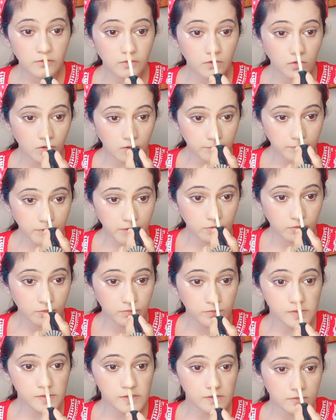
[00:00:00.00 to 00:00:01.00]
on my
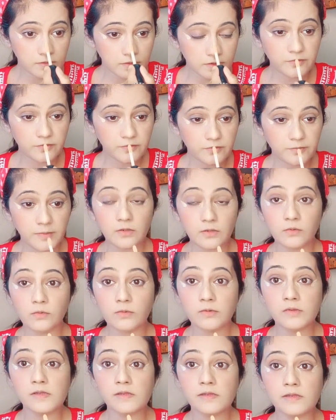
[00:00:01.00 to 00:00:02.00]
nose, on the tip of my
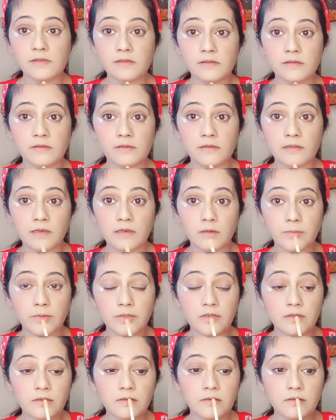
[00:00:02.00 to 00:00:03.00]
nose, little
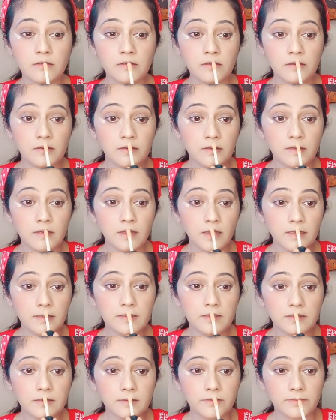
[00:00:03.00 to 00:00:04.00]
bit,
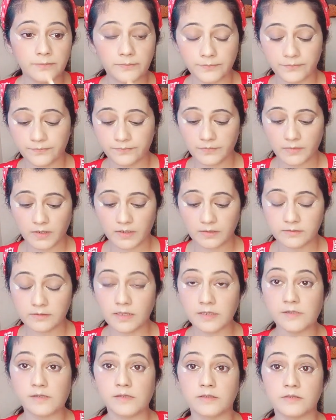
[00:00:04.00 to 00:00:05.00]
and here.
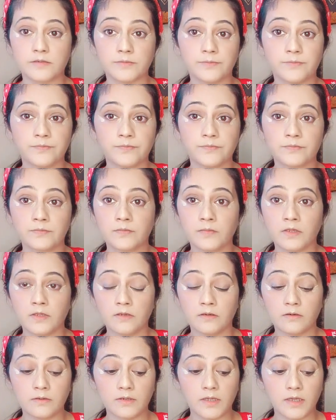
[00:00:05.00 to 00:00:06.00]
That's it.
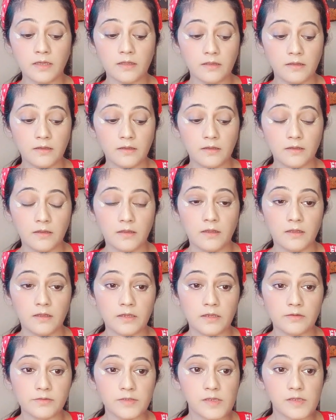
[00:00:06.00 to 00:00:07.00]
Okay,
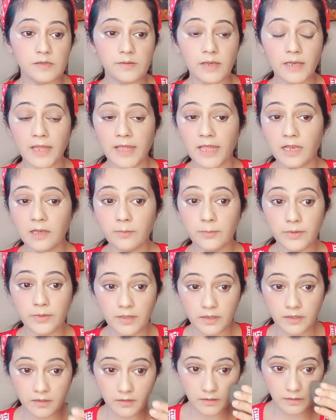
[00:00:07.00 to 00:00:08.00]
now this will help
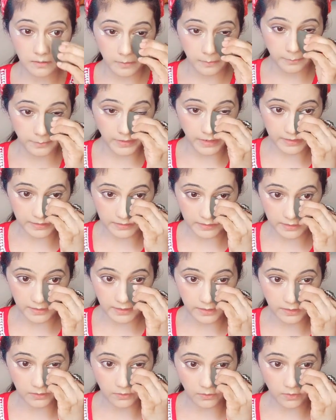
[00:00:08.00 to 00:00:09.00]
in
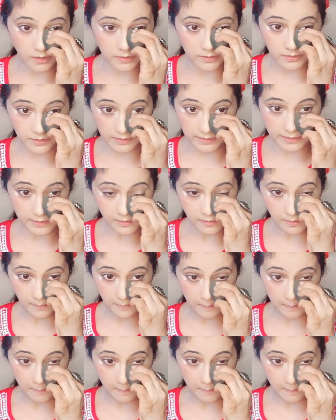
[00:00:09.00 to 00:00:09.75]
brightening your under eye.